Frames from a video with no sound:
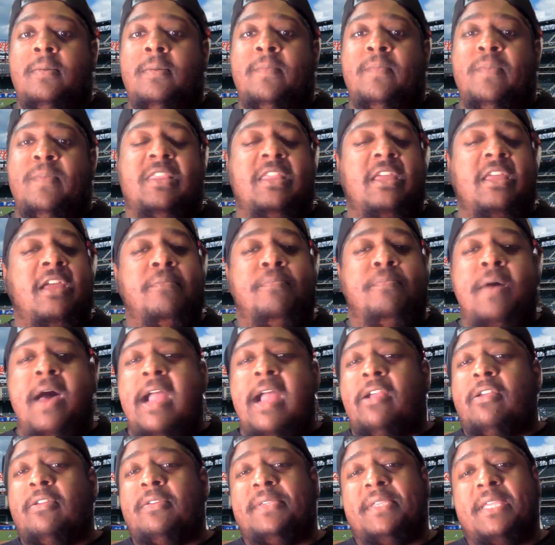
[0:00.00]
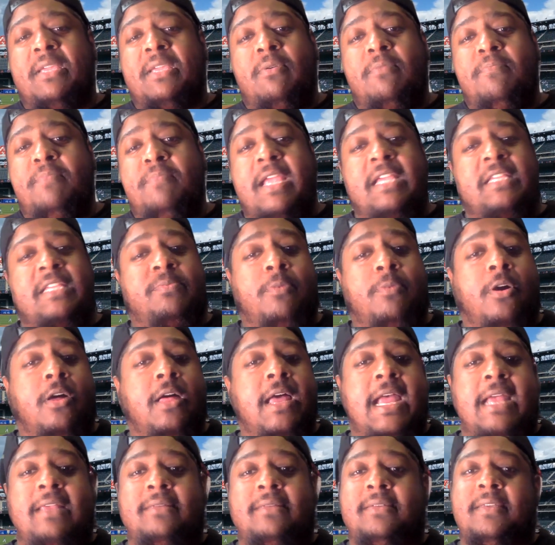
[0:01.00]
But the hypocrisy with baseball
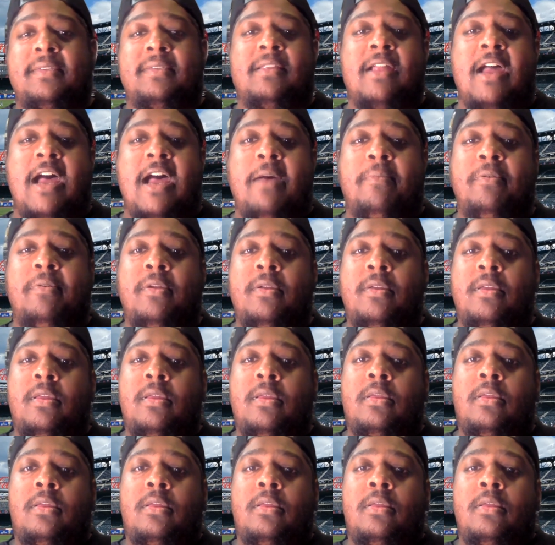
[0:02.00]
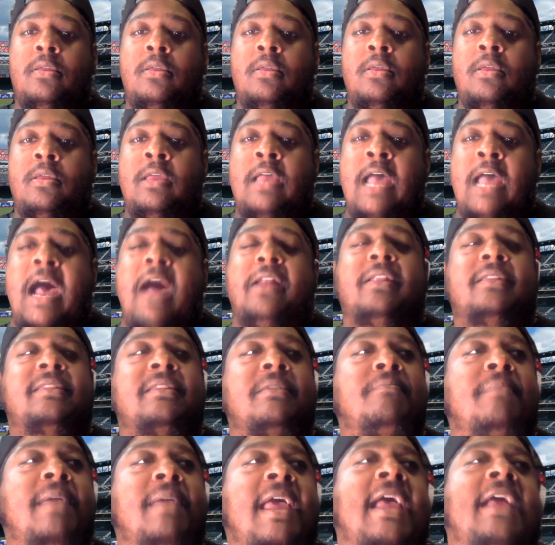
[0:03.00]
has to stop. How does
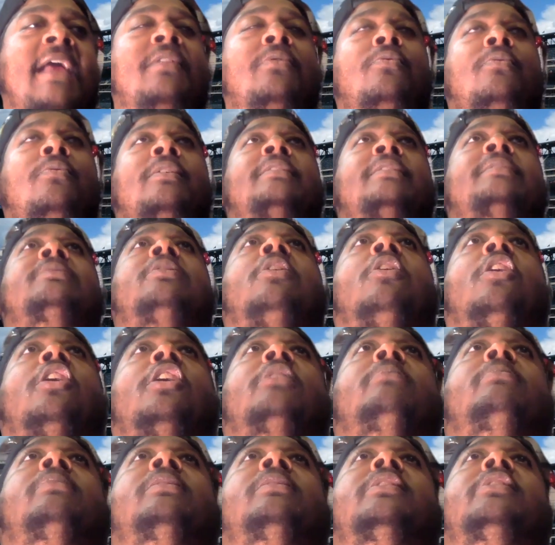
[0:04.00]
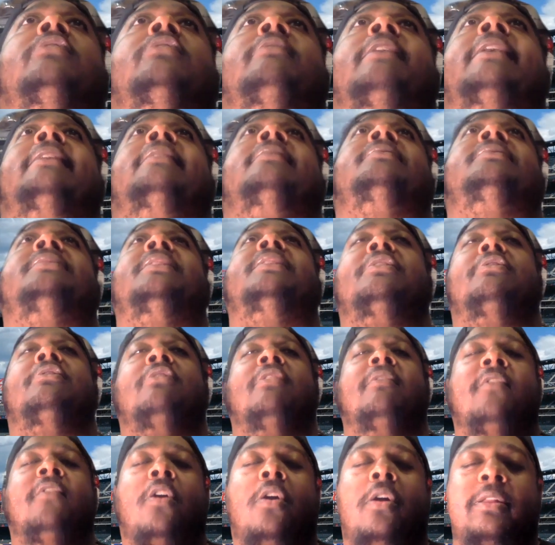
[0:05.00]
a man who is arguably the greatest hitter
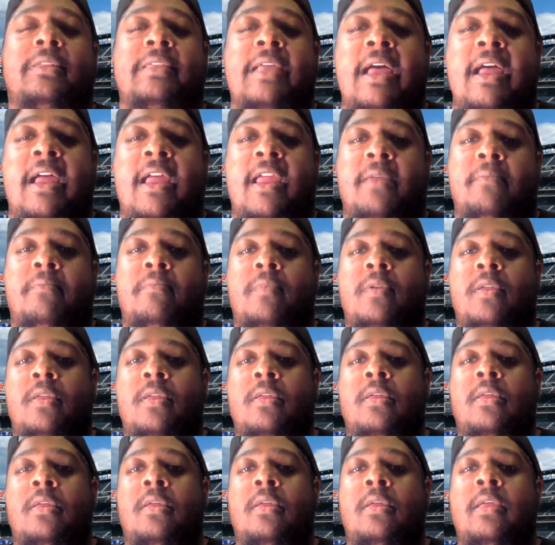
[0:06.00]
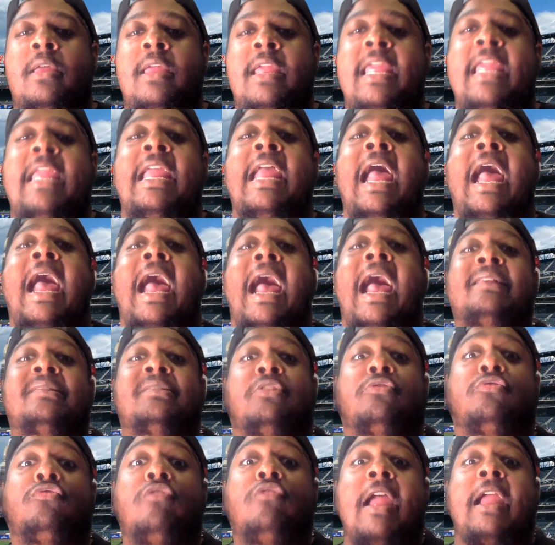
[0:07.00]
of all time, he has
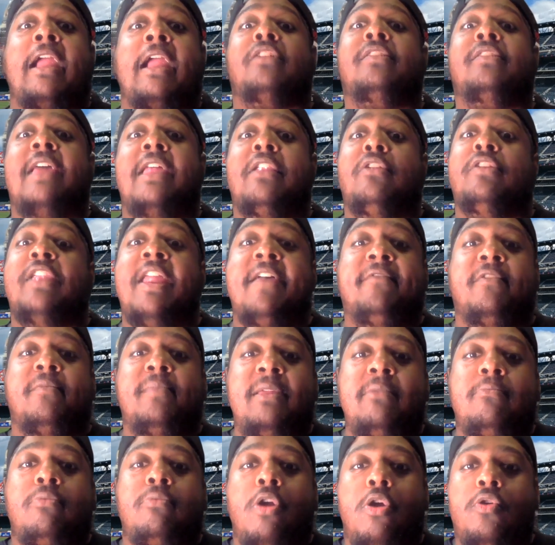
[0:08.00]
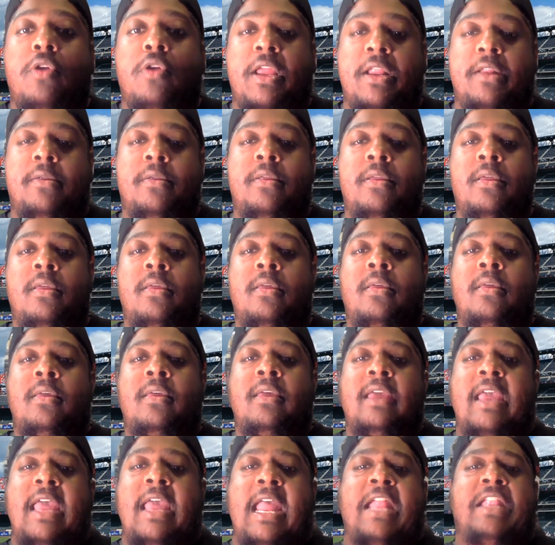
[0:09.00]
a record that'll never be broken,
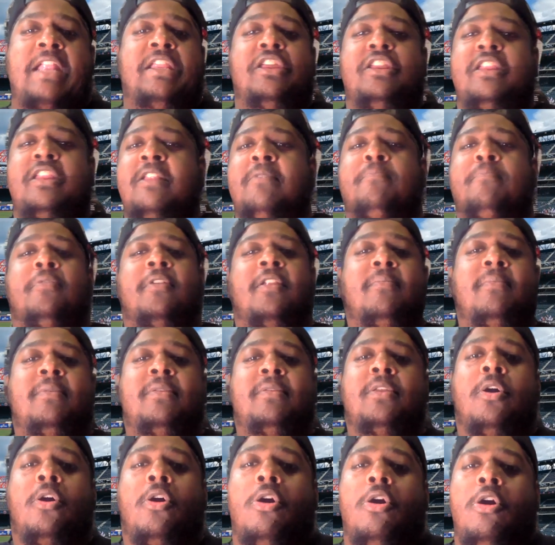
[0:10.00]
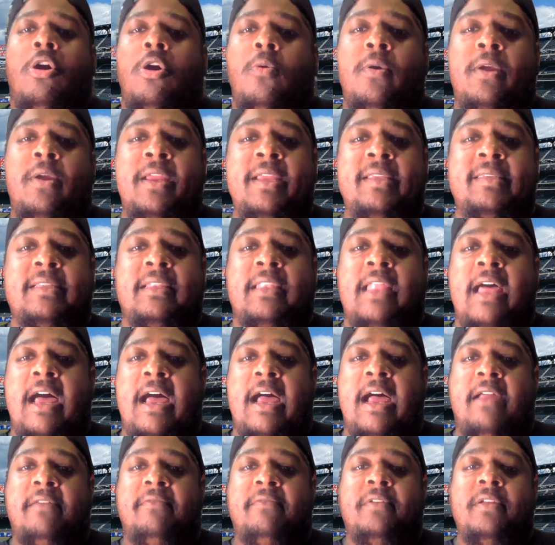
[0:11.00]
and you didn't put him in the hall where he's
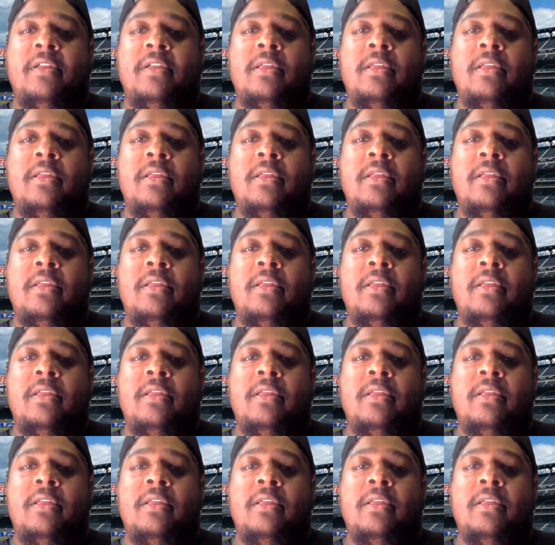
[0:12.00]
alive?